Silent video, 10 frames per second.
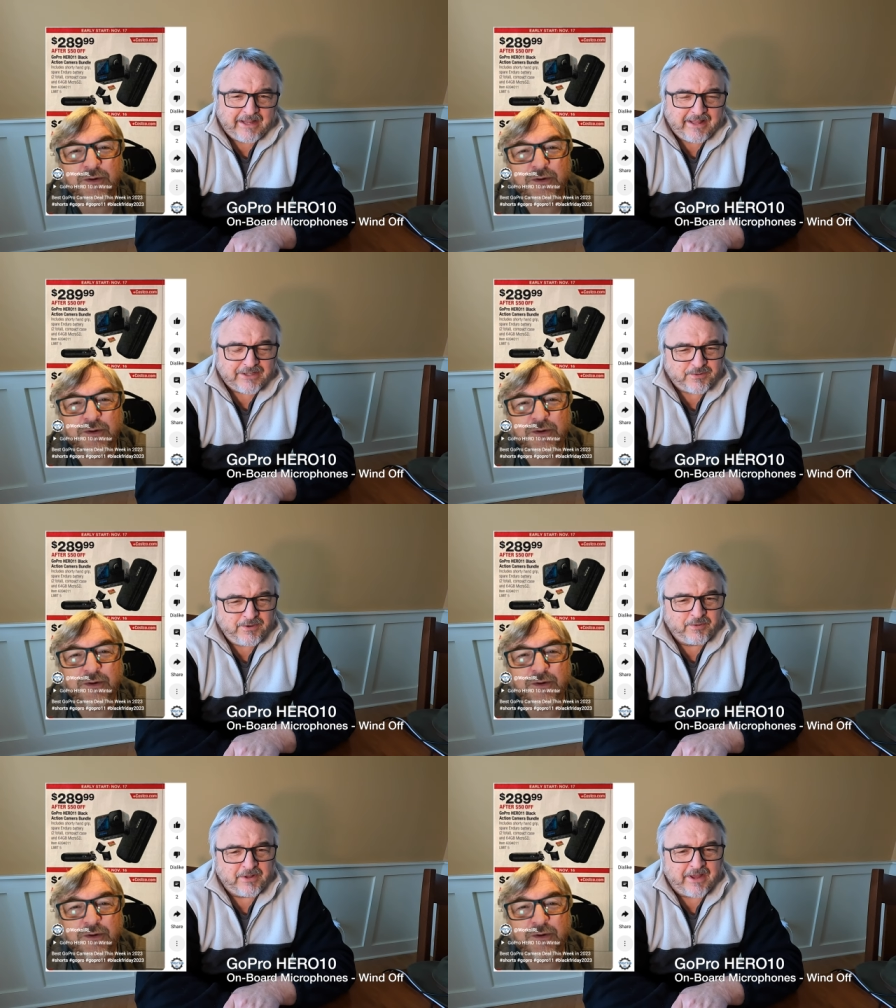And that's
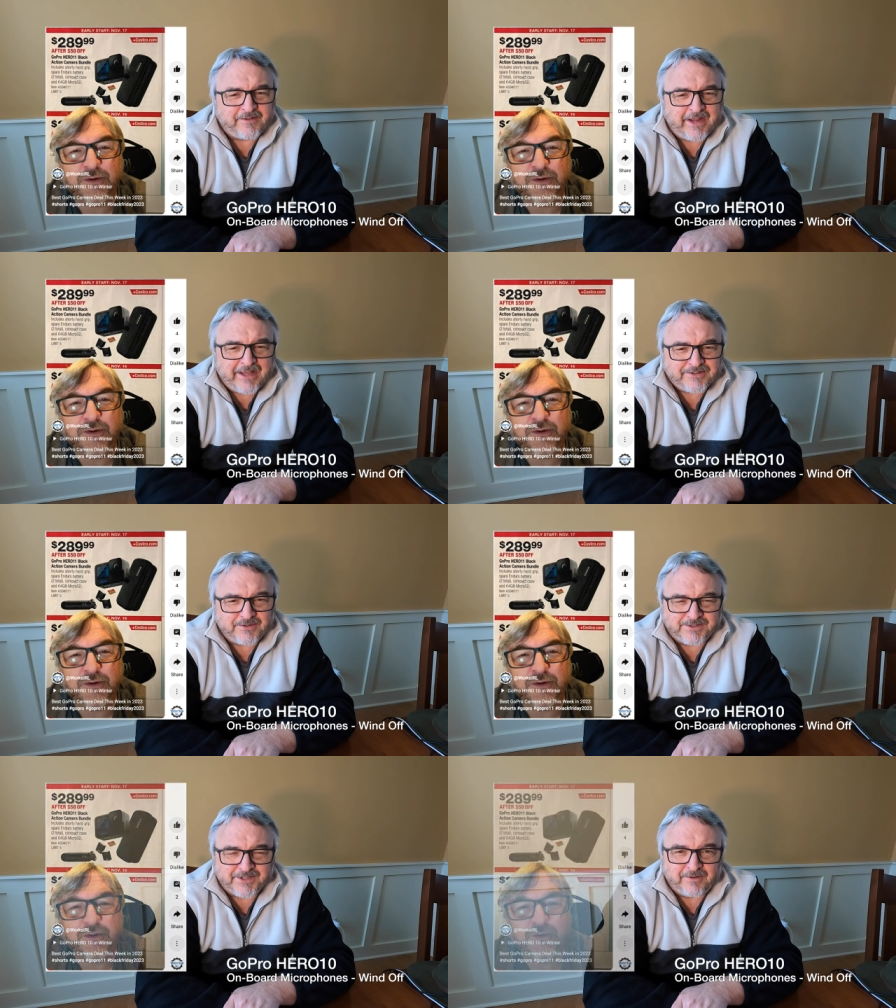what you really have to ask
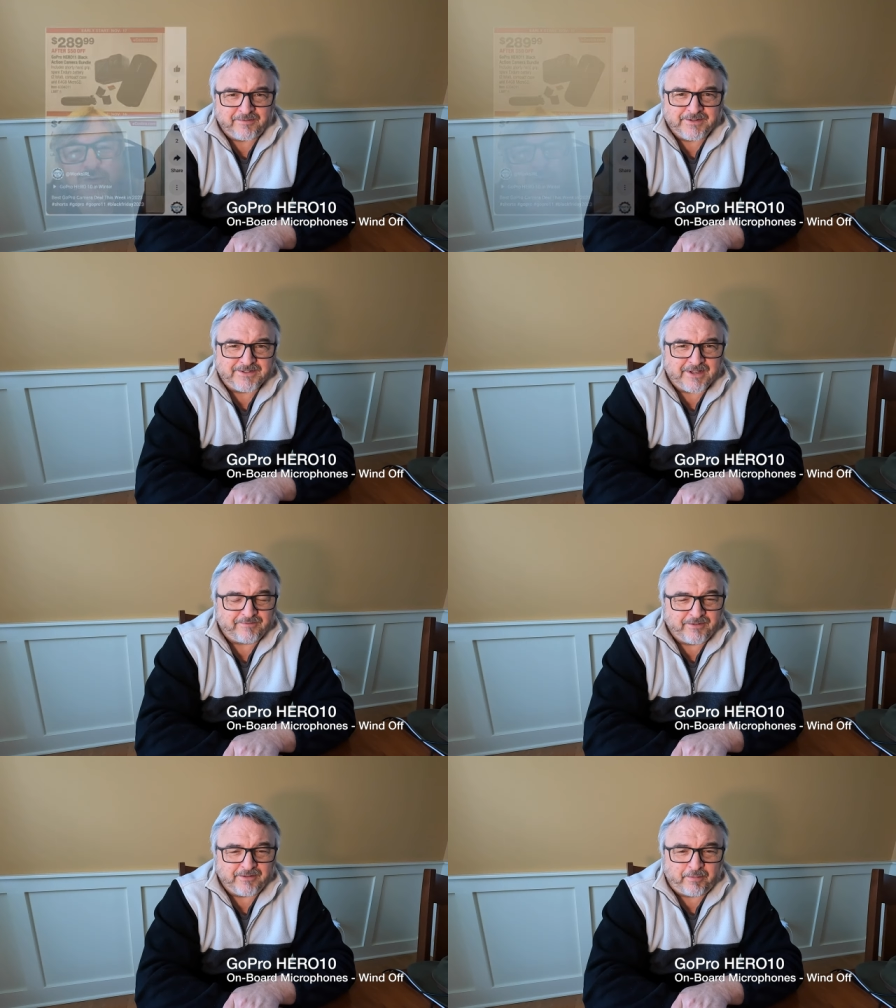yourself, is that
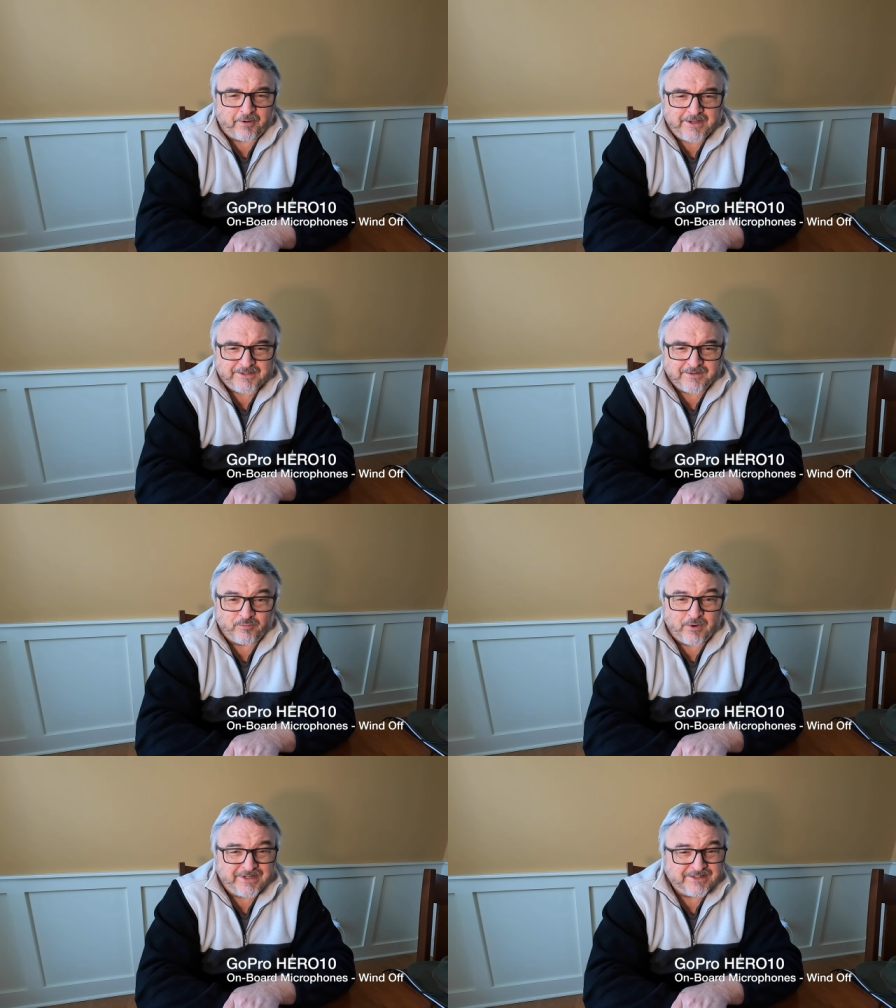for the price
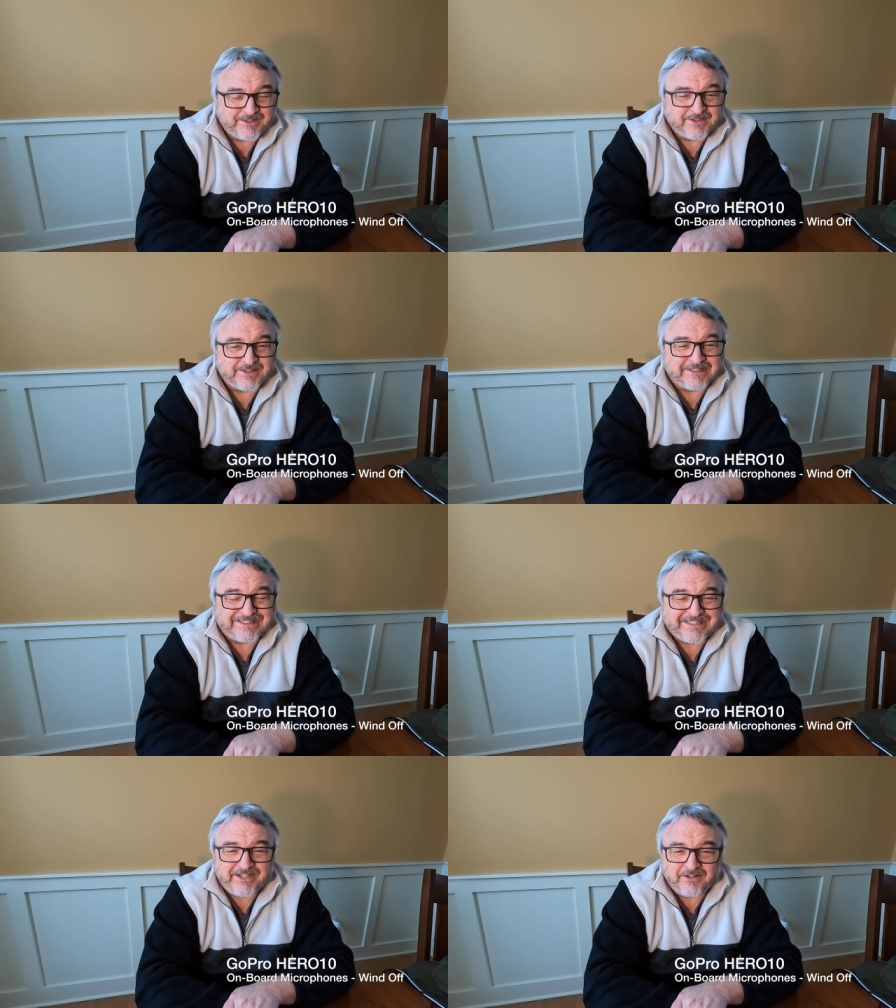of what is just a
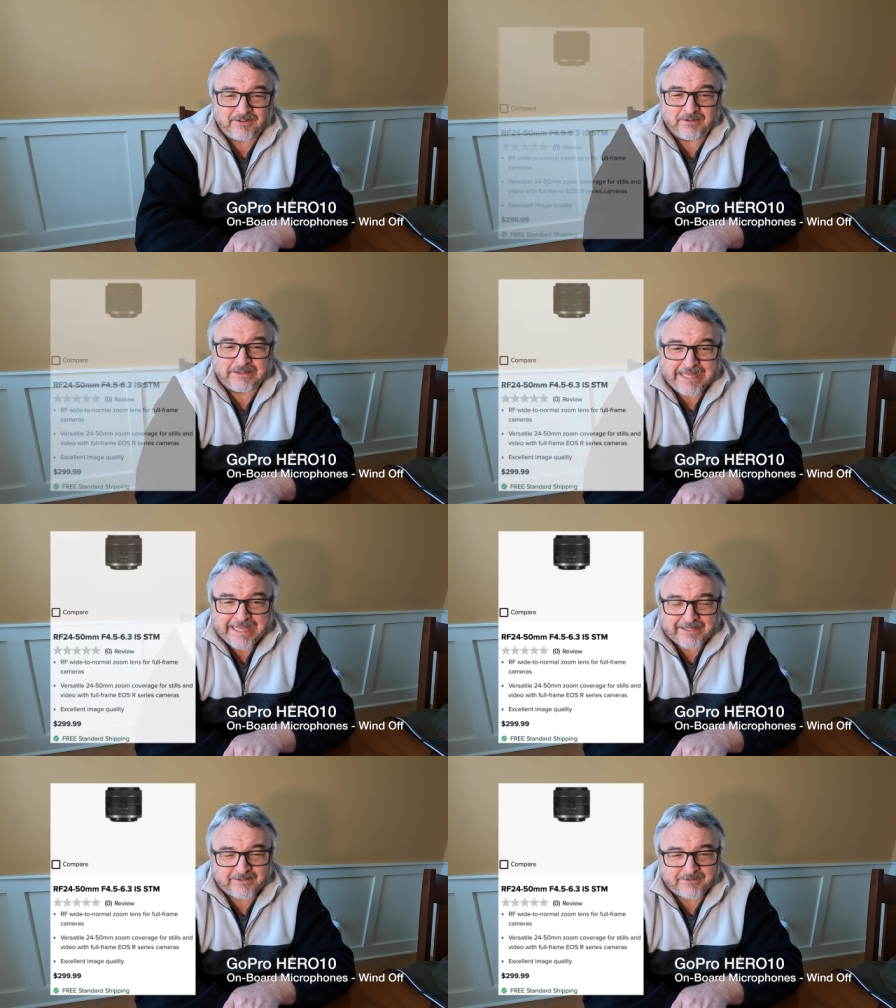singular
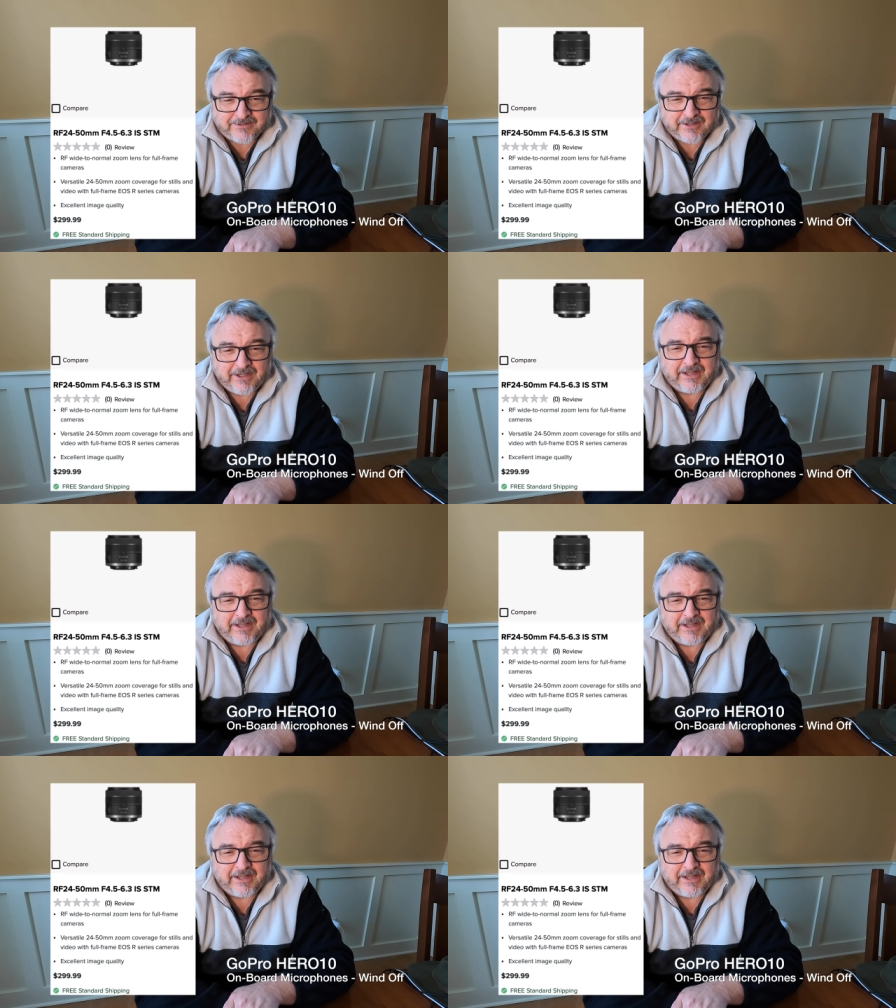lens